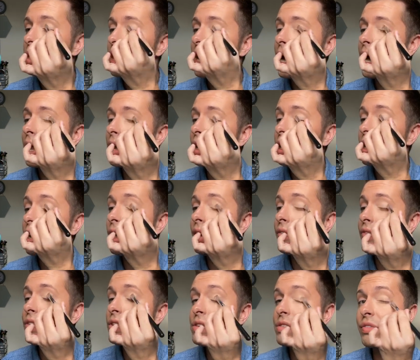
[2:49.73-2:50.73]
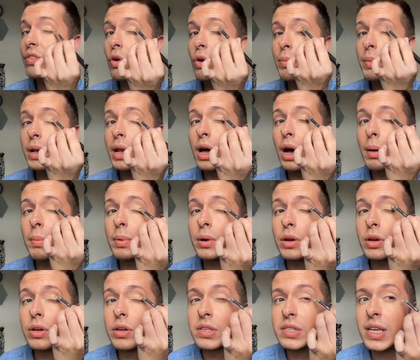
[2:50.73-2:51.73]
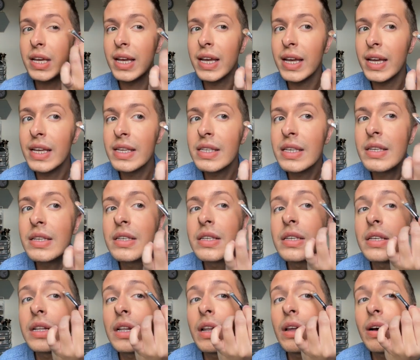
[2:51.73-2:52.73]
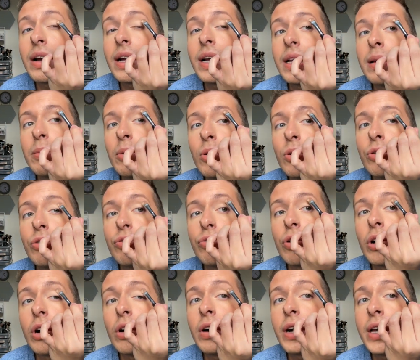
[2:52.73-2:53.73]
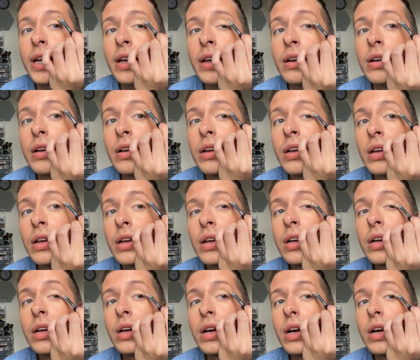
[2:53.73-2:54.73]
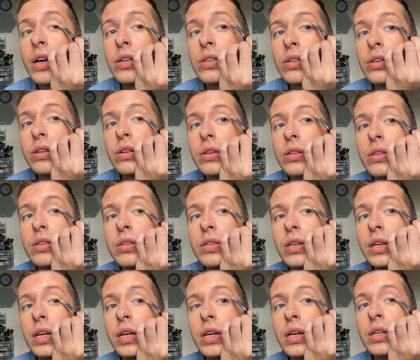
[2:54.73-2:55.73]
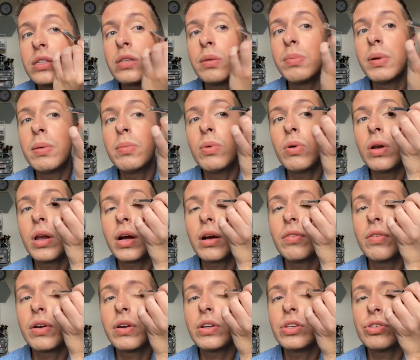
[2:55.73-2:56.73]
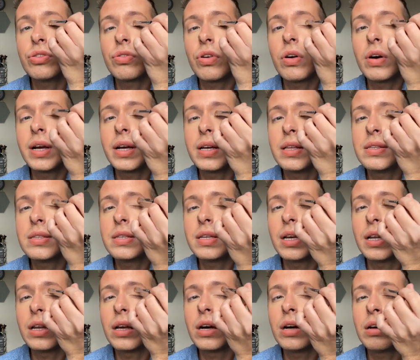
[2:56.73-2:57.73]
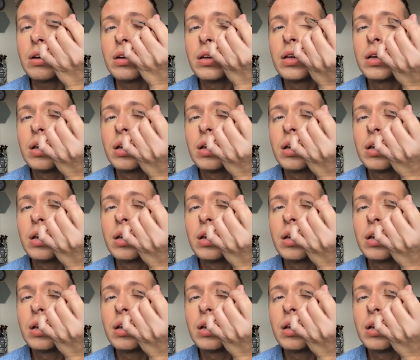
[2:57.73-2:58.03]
And I love this formula because it is slightly more dry, as you can see. It's a bit more like a very dry concealer.